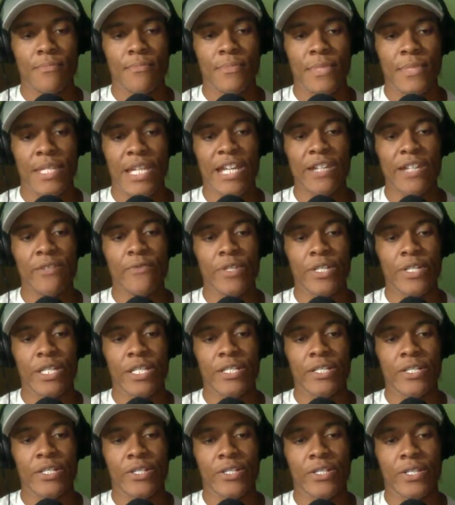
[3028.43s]
anyone
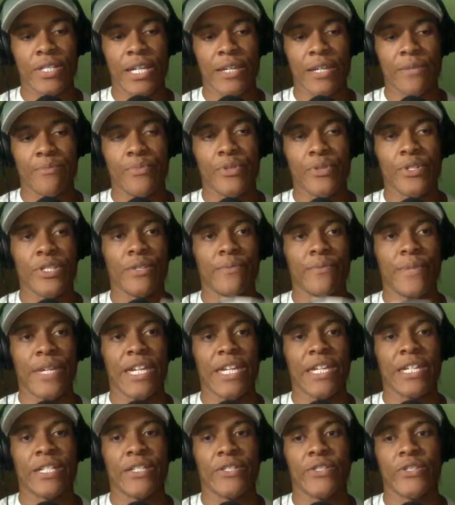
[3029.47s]
can just like put some
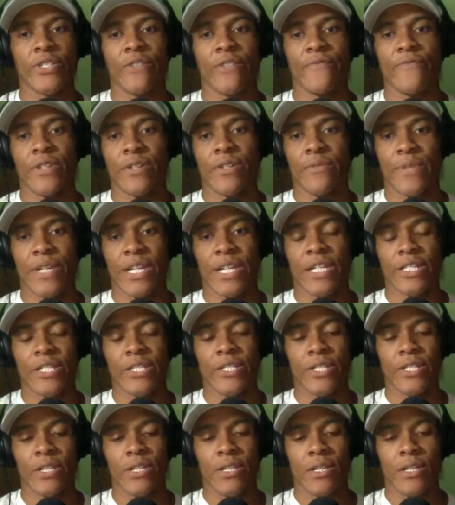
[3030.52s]
ink and stuff on a
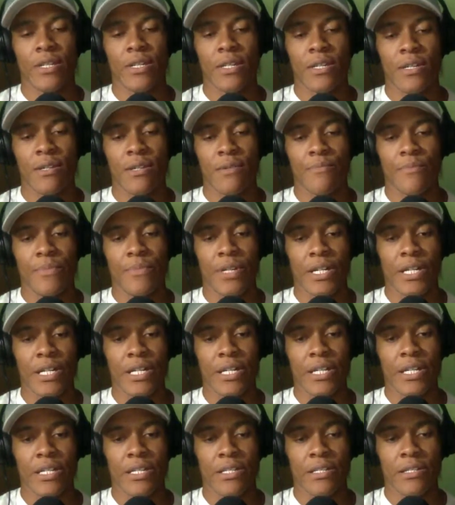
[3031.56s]
page,
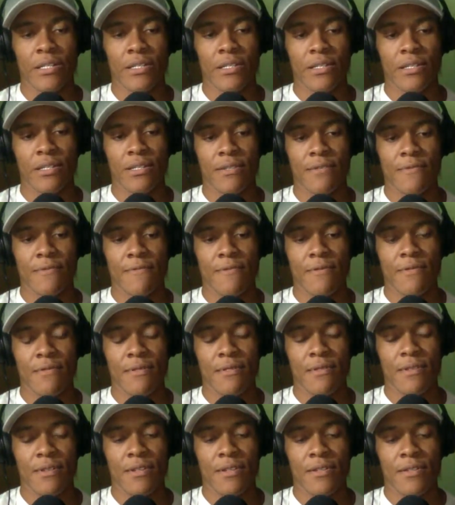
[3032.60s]
but
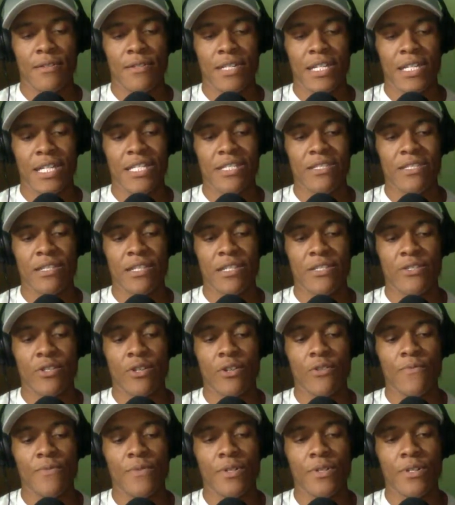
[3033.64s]
it's
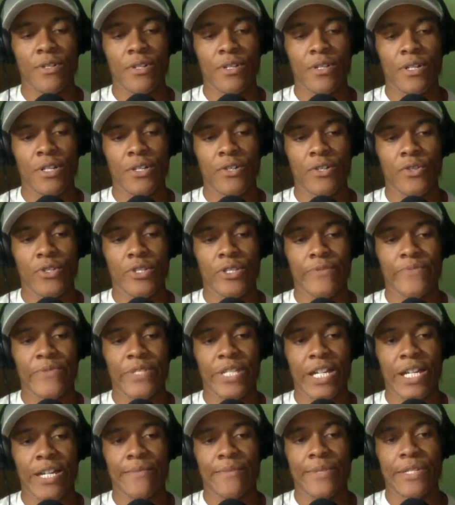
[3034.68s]
over a course of
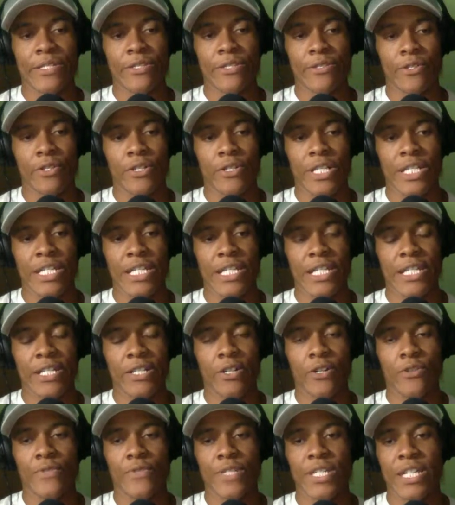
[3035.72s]
time and learning and
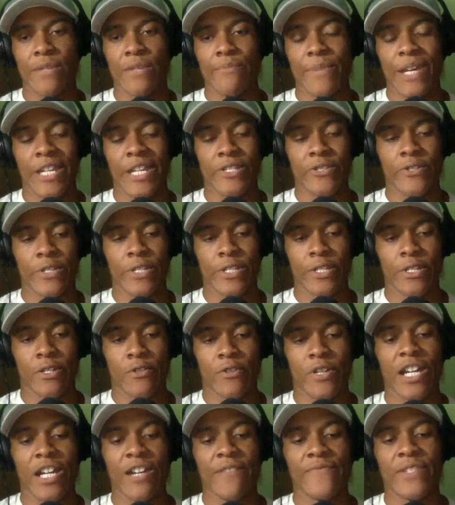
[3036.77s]
honing and mastering your
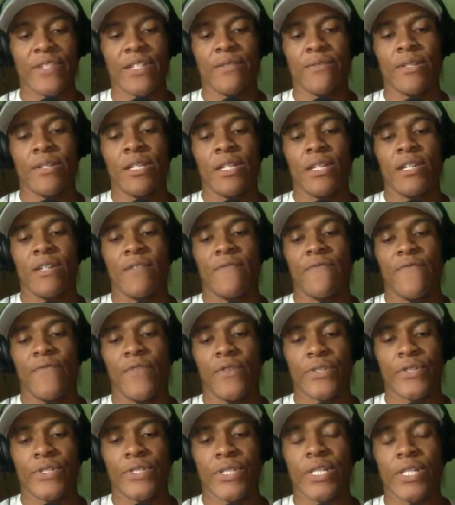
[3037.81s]
craft and
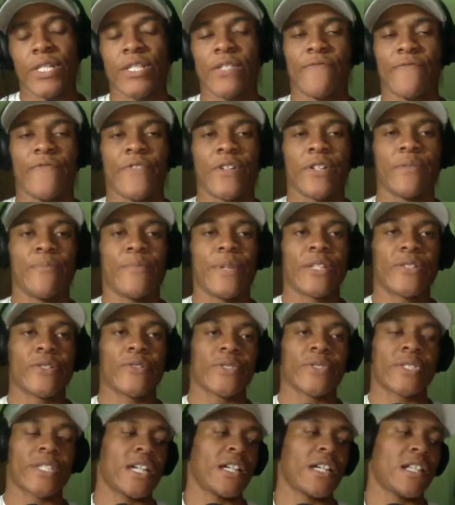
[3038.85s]
focusing on the
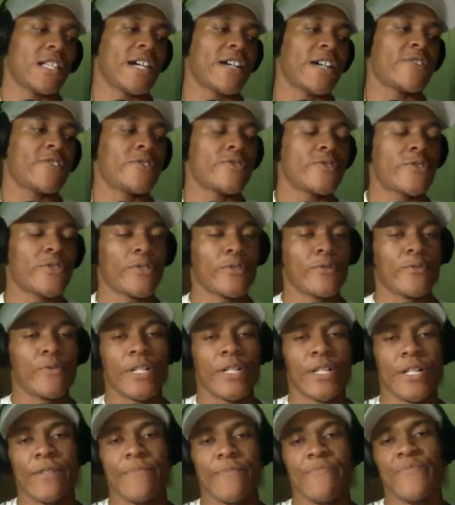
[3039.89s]
fundamentals that allow you
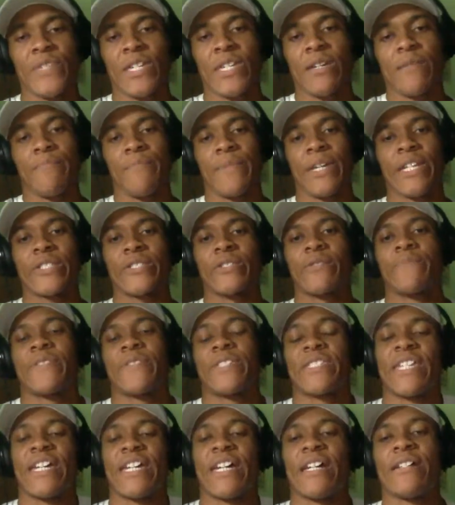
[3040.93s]
to make
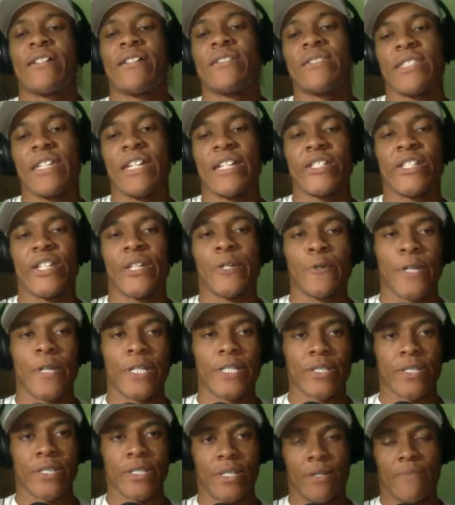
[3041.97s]
something that
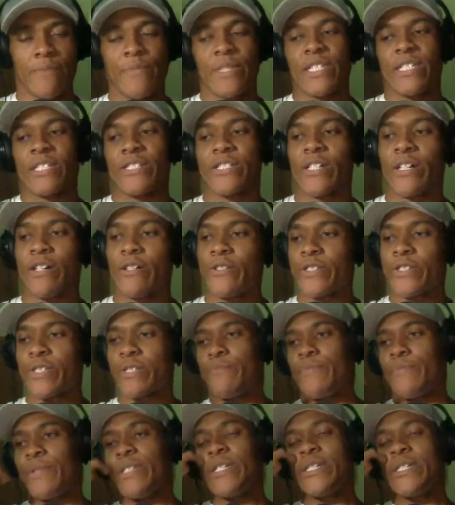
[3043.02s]
generates $1 million and
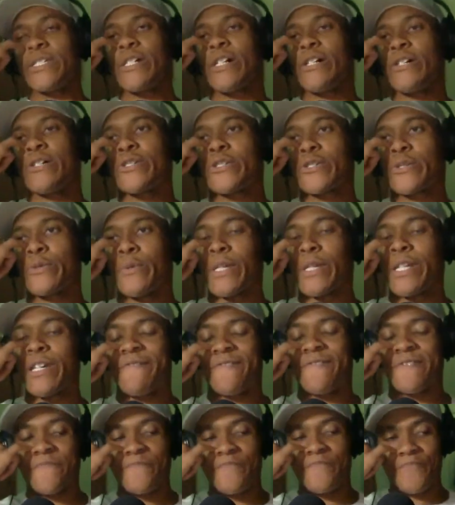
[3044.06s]
$1 billion or
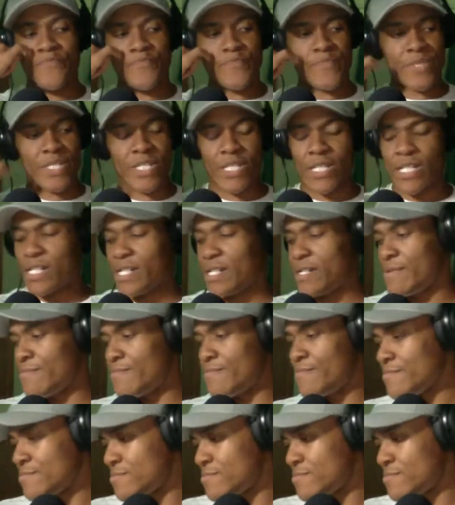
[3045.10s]
whatever. um